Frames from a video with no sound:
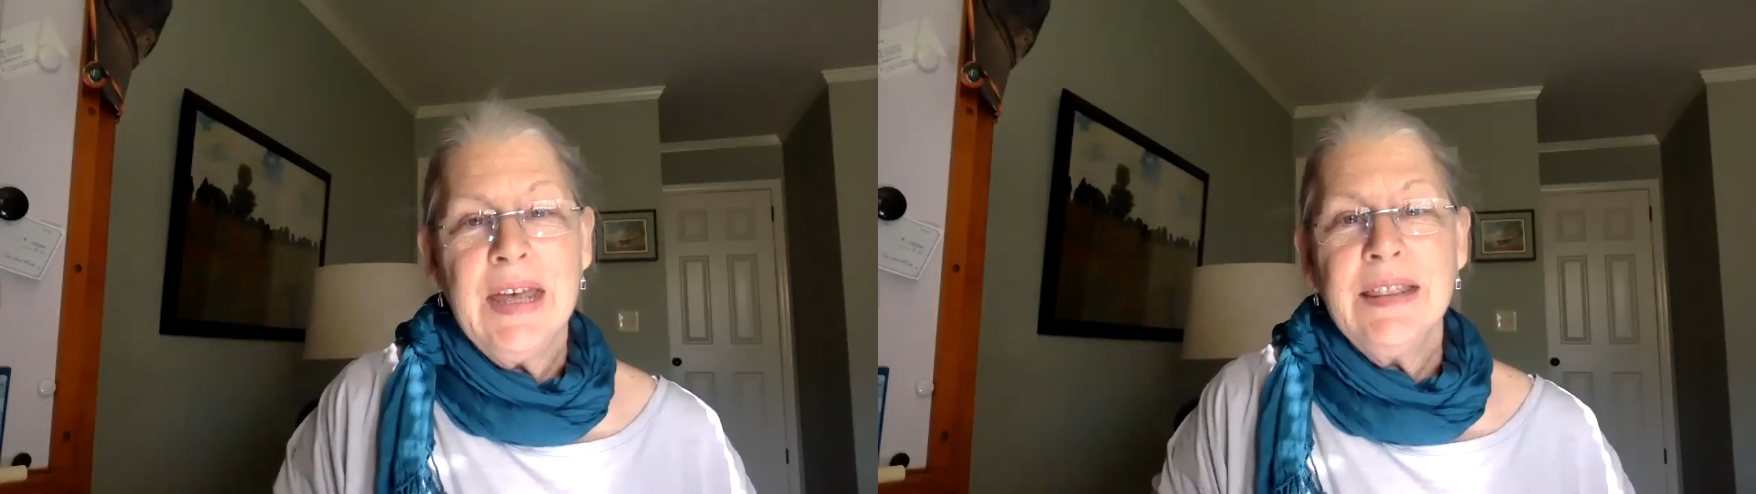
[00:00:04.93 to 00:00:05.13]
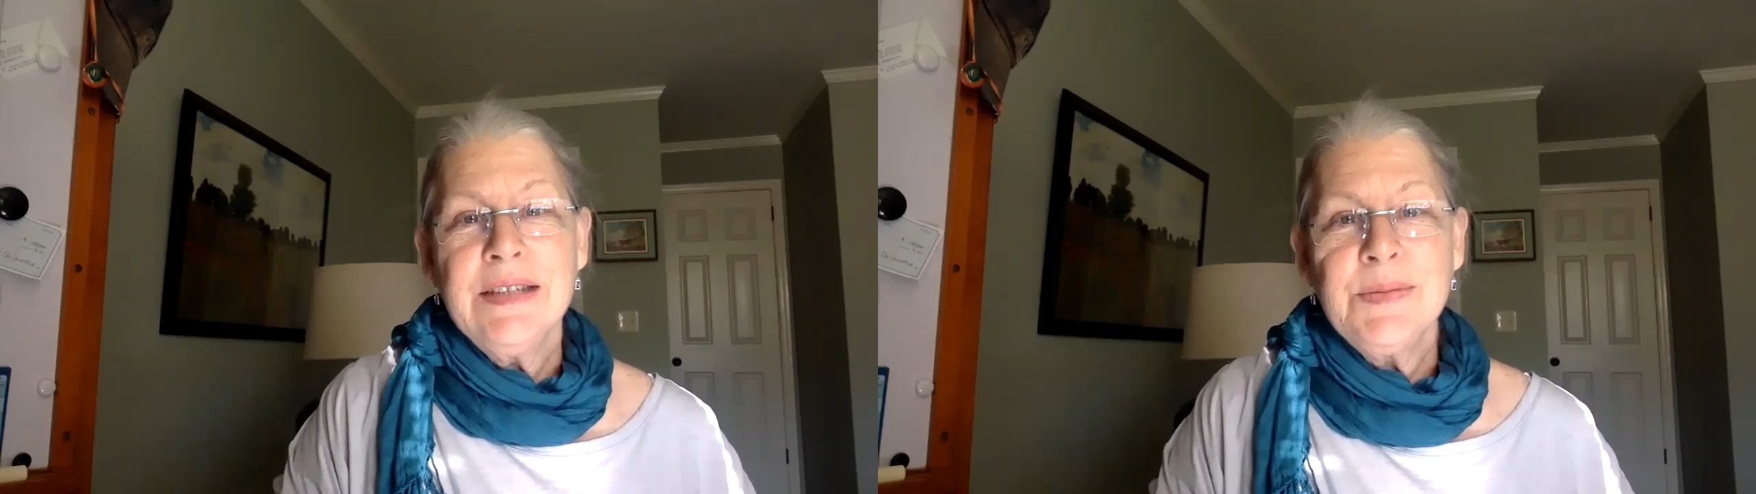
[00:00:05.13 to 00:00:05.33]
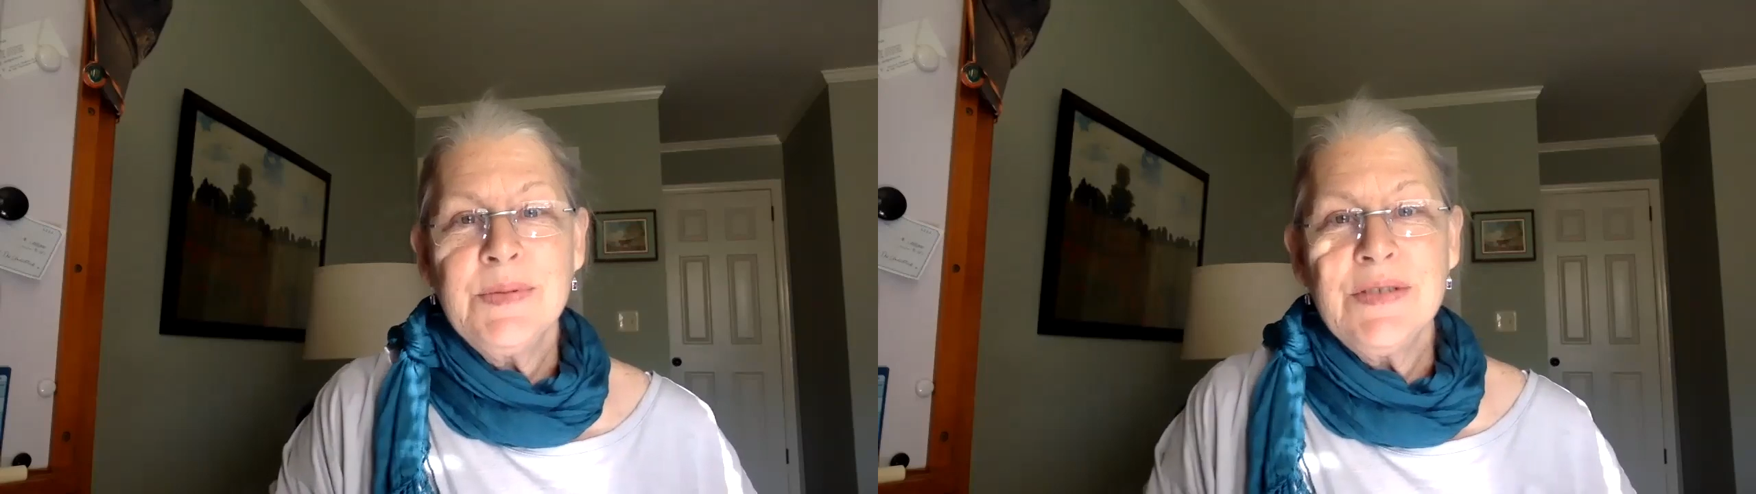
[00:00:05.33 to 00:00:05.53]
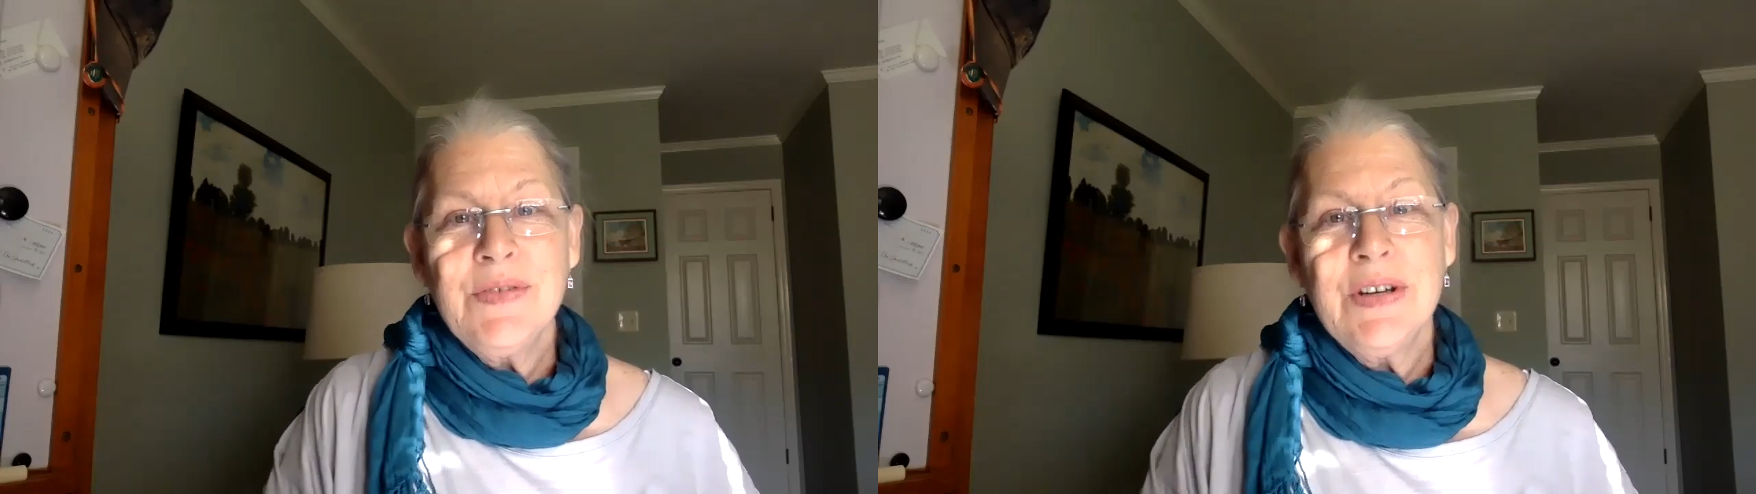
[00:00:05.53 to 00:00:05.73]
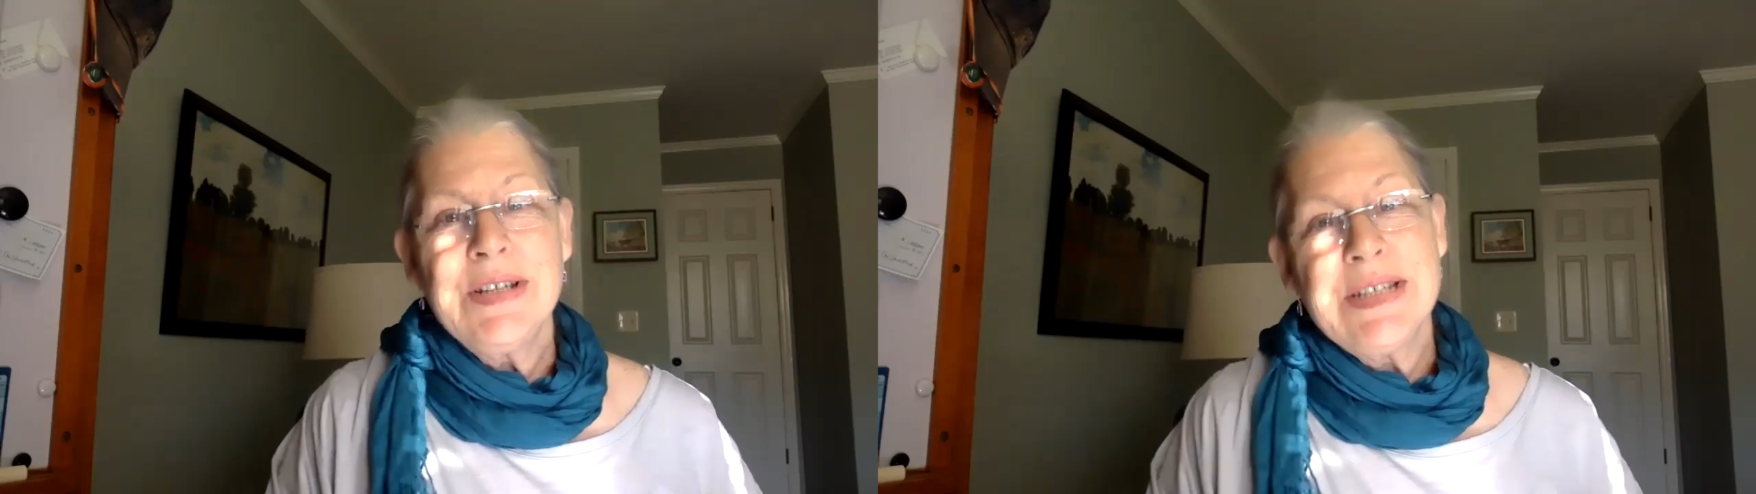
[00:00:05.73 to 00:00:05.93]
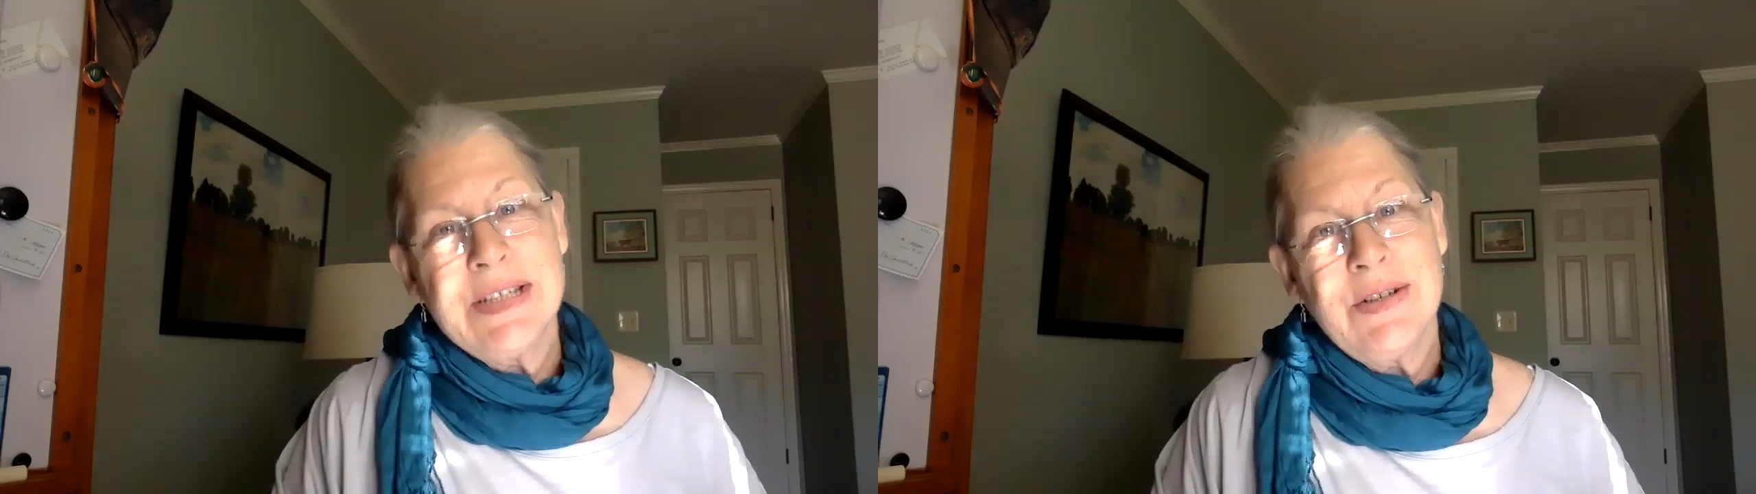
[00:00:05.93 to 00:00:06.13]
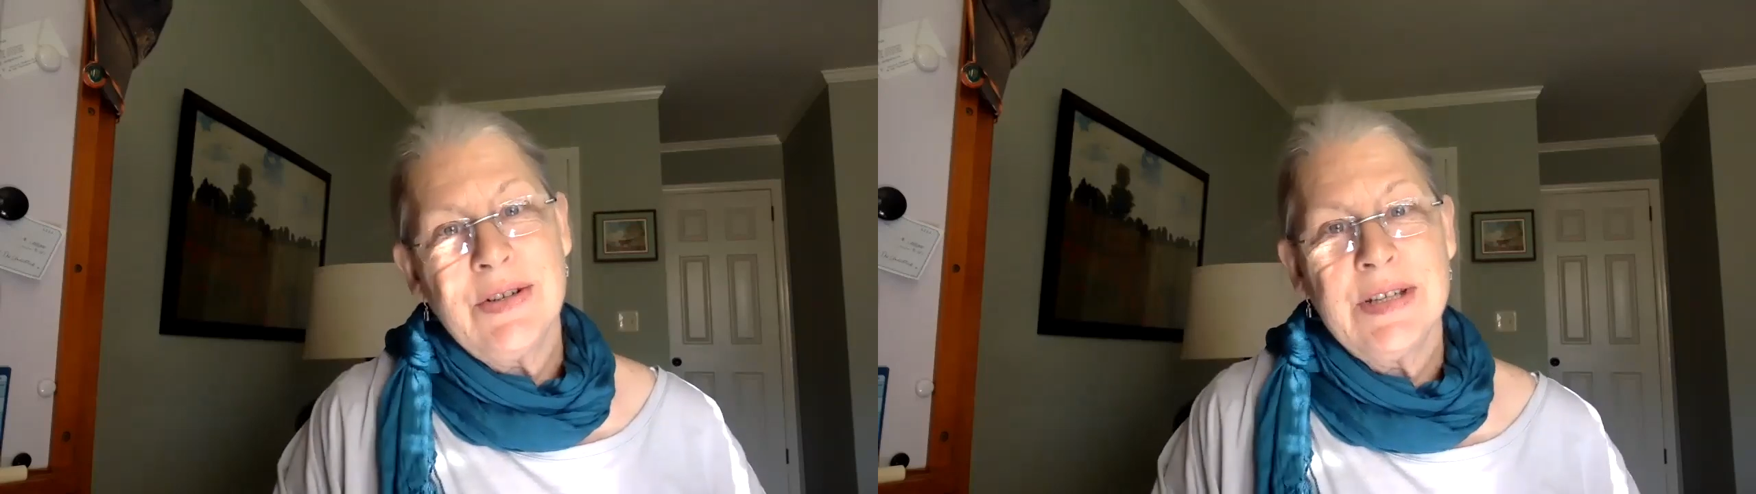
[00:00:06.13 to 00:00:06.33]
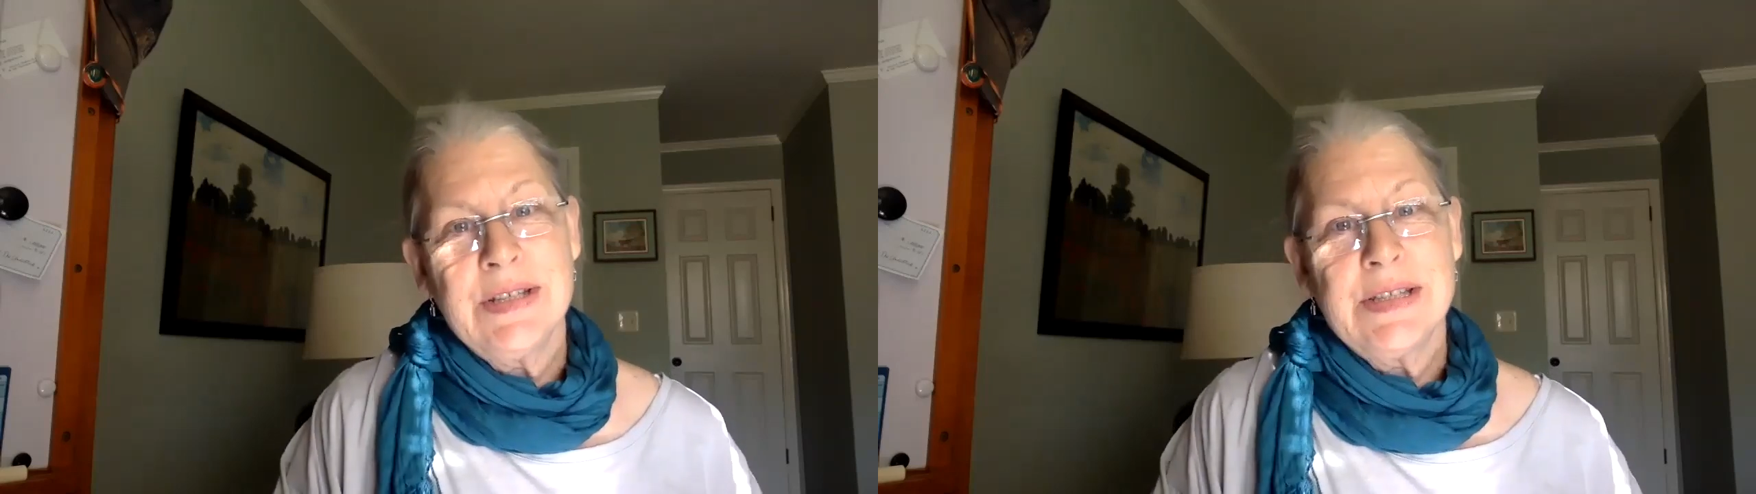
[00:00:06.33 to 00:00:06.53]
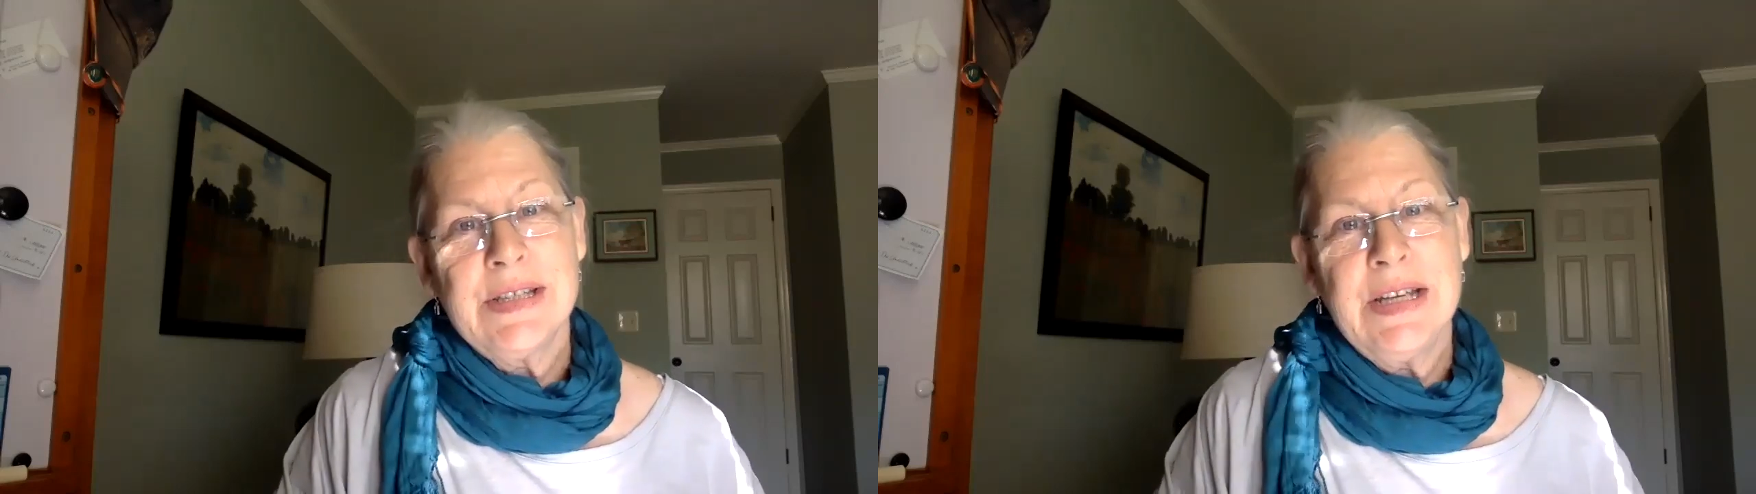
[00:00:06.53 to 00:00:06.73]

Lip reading: This one's very serious,